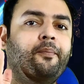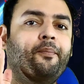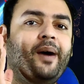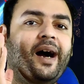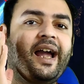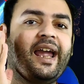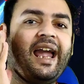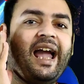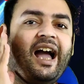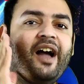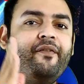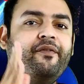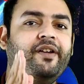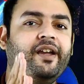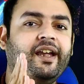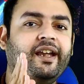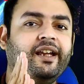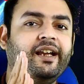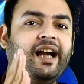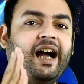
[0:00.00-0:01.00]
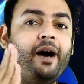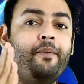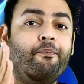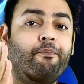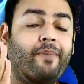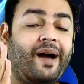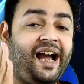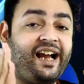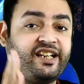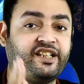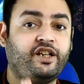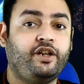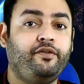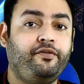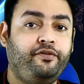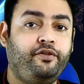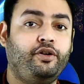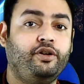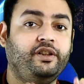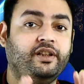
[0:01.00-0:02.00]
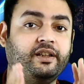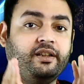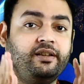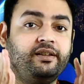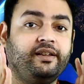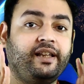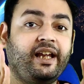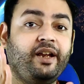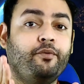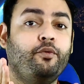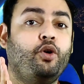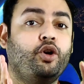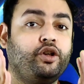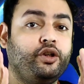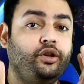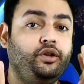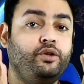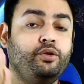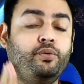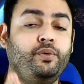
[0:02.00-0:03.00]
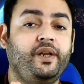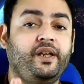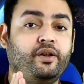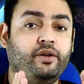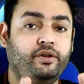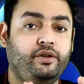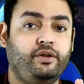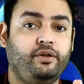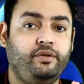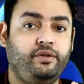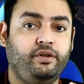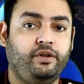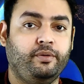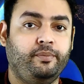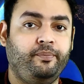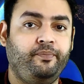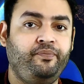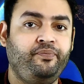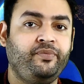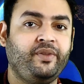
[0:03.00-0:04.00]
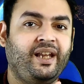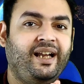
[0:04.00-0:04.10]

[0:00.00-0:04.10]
by having a passion for the thing what you're doing on YouTube.